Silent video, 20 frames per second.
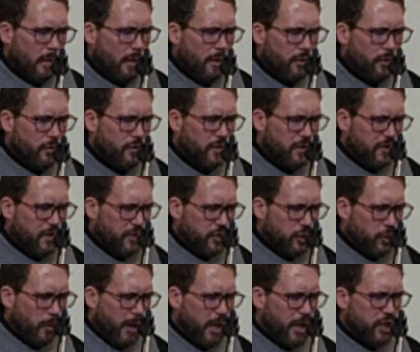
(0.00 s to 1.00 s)
There was a
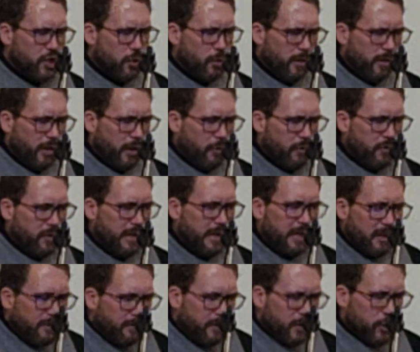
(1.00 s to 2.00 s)
situation where there was an
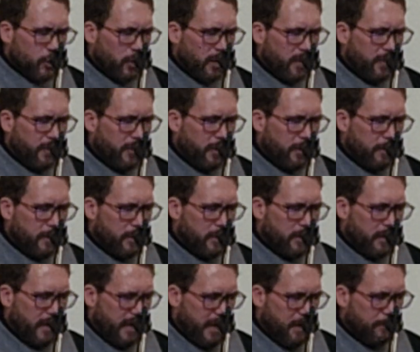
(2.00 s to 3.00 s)
individual in the
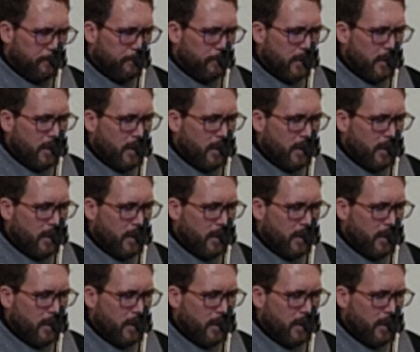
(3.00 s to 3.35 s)
community